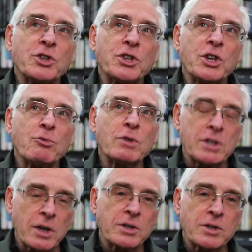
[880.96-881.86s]
the
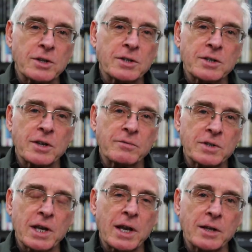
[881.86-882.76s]
researchers have
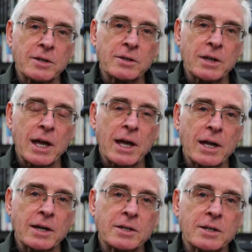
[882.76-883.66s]
said
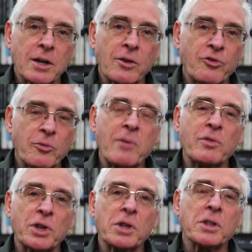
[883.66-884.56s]
that from
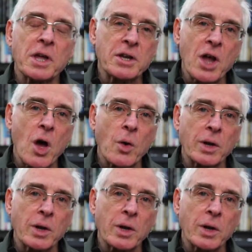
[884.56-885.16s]
everything that they know,